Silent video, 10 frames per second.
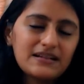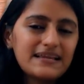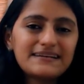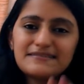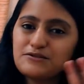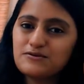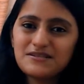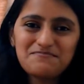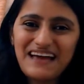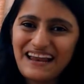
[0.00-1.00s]
Let us do
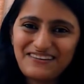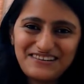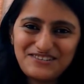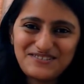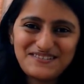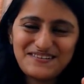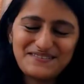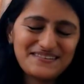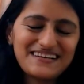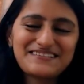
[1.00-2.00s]
some calculations
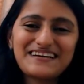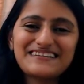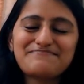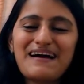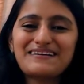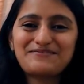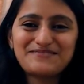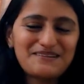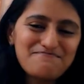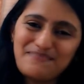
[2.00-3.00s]
here. Let's get back to
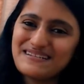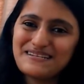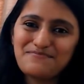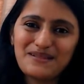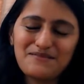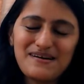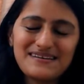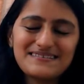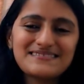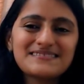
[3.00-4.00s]
some basic
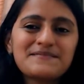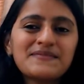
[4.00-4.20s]
mathematics.